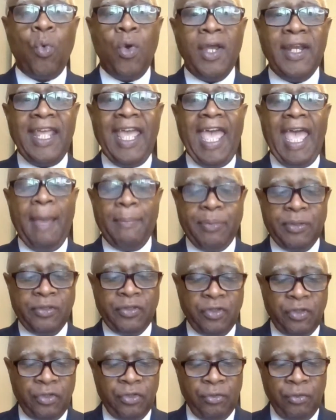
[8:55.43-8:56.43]
What
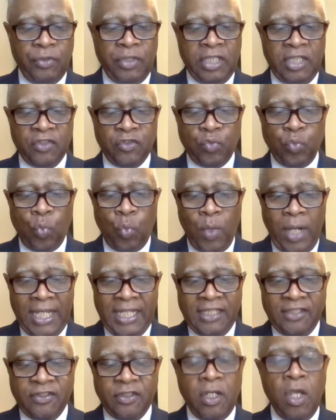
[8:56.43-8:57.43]
happens to this
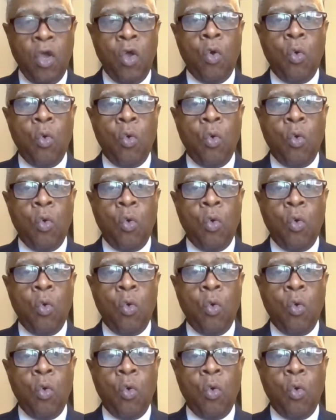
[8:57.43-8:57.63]
waste